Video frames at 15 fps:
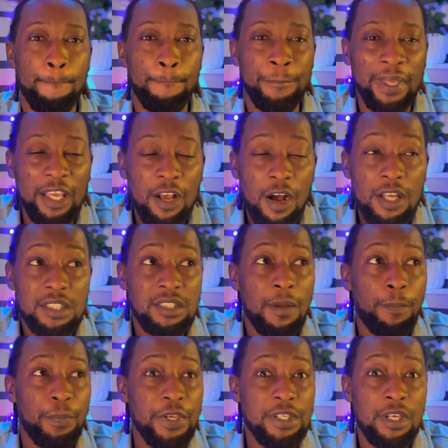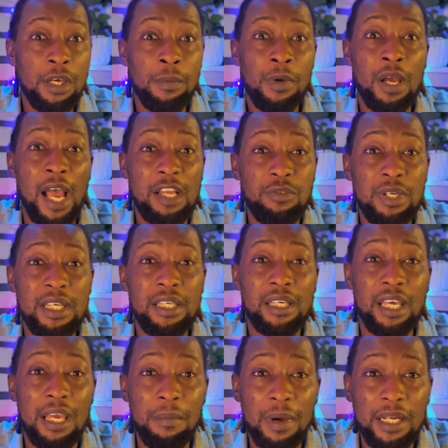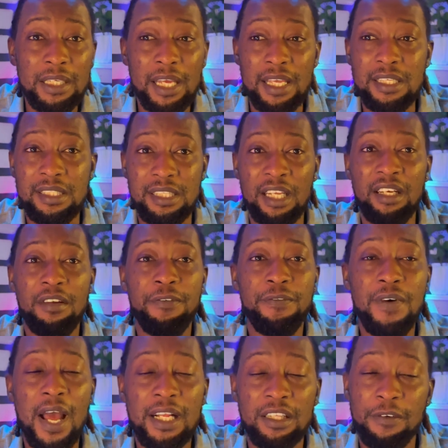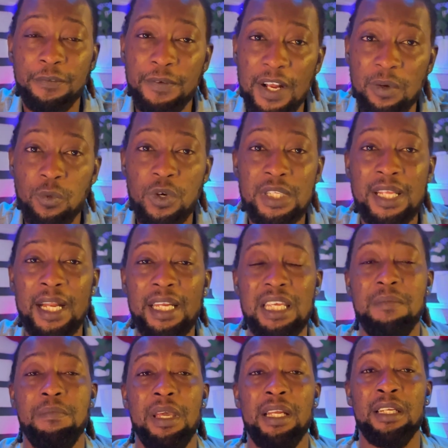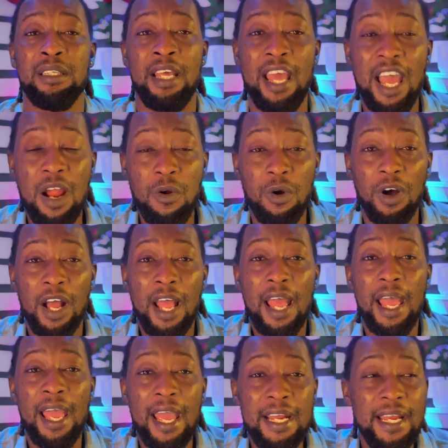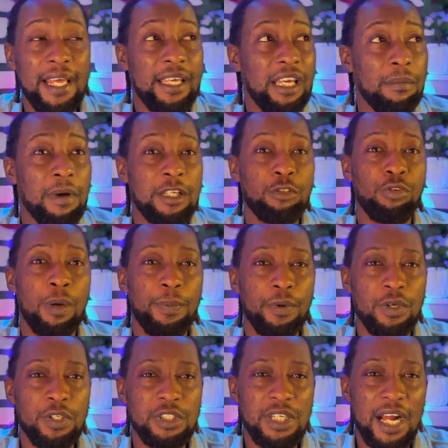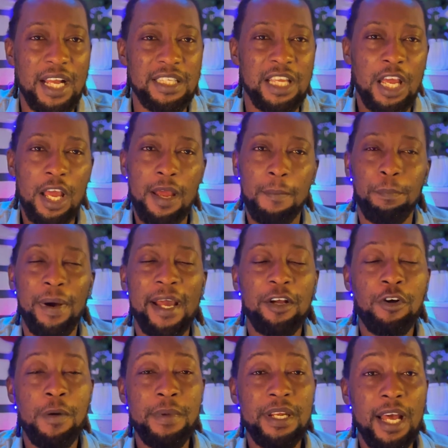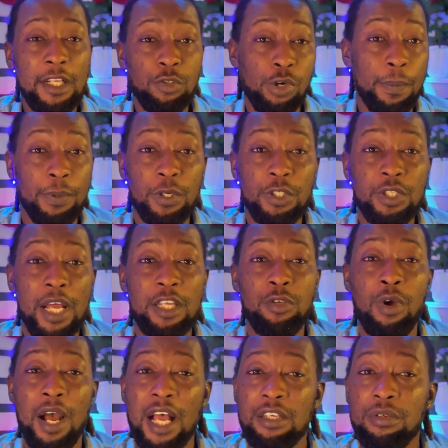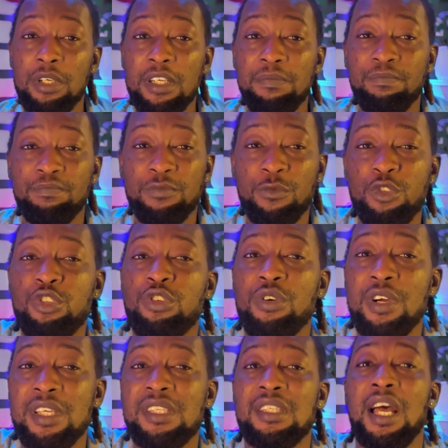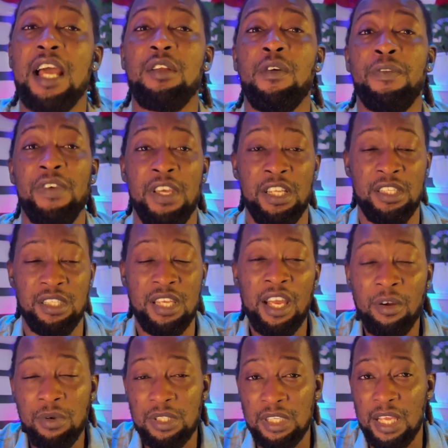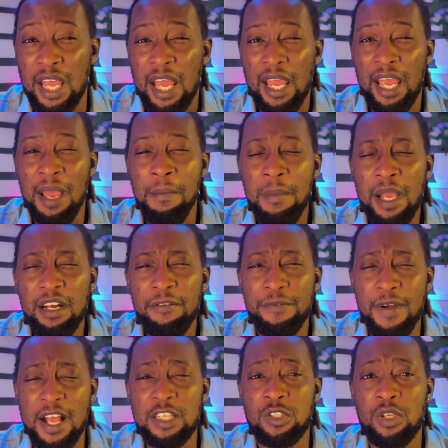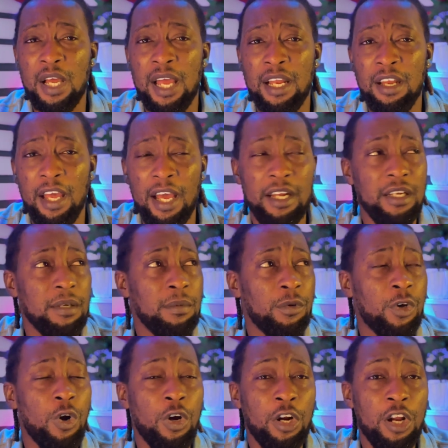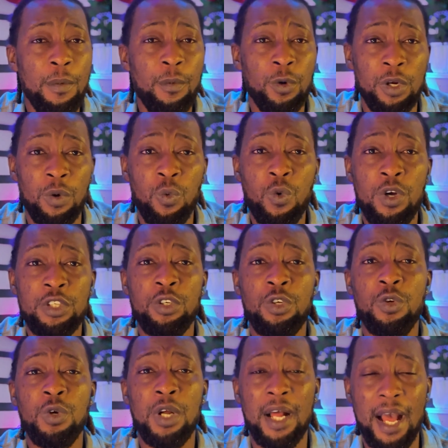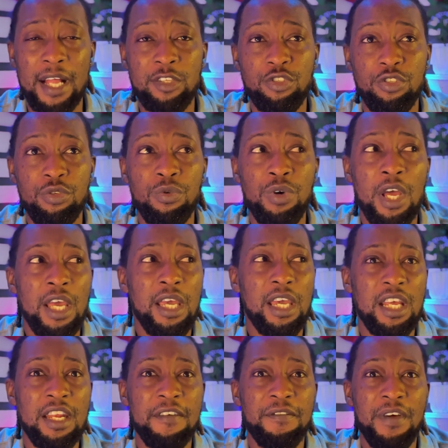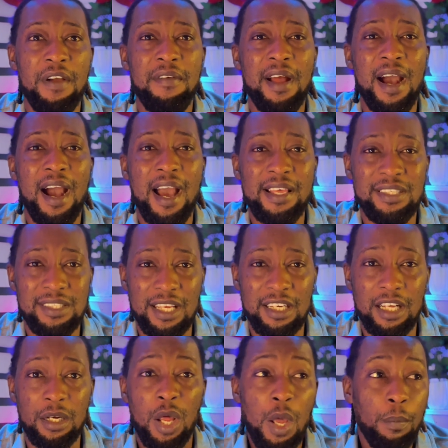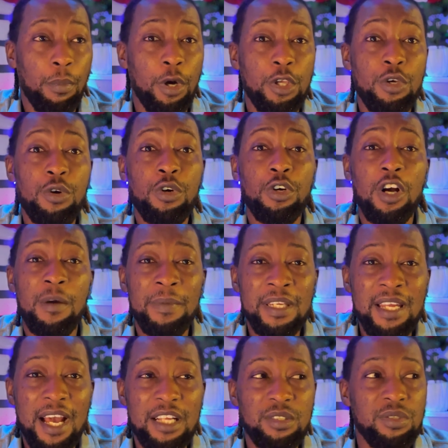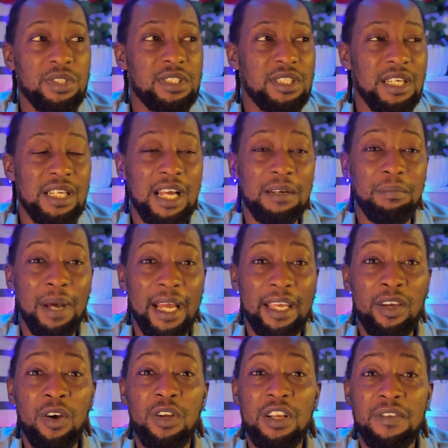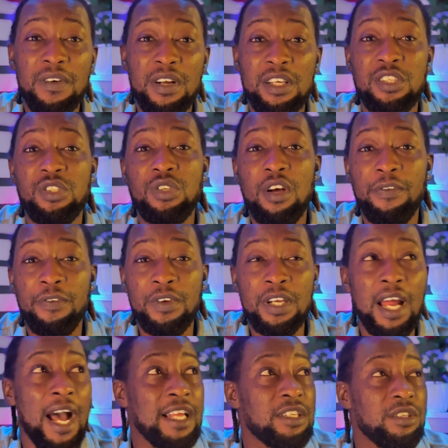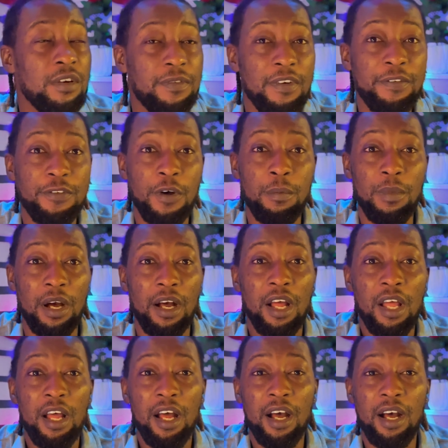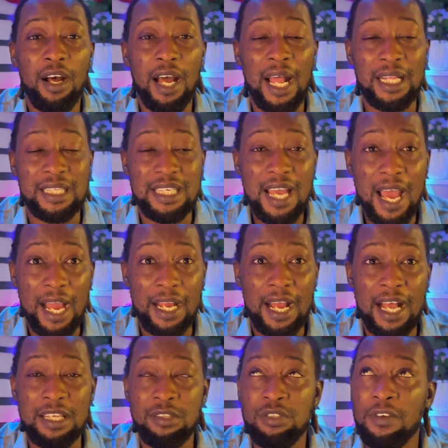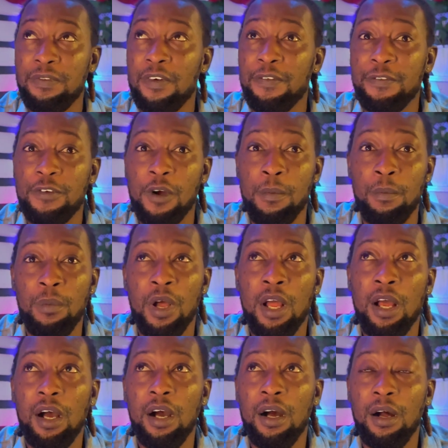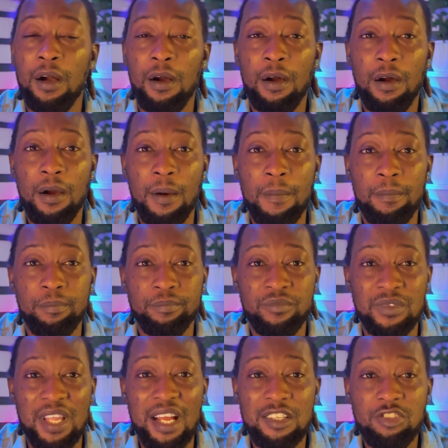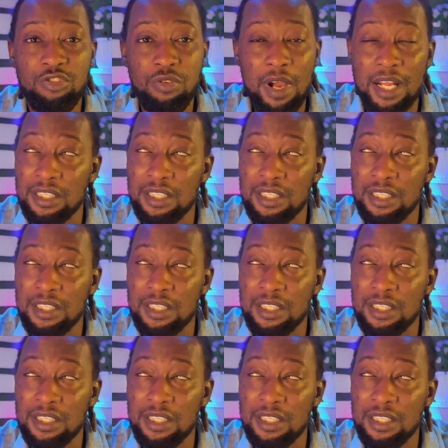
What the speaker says: Because the PGMOL actually came out and stated the fact. The fact was that he made an error and they came out to apologize. By coming out to apologize, you actually show a sign of integrity and make the fans and the club owner want to look at you in a very high standard. But you coming out to say that Micheal Oliver is suffering, has suffered from attack, has suffered from death threat,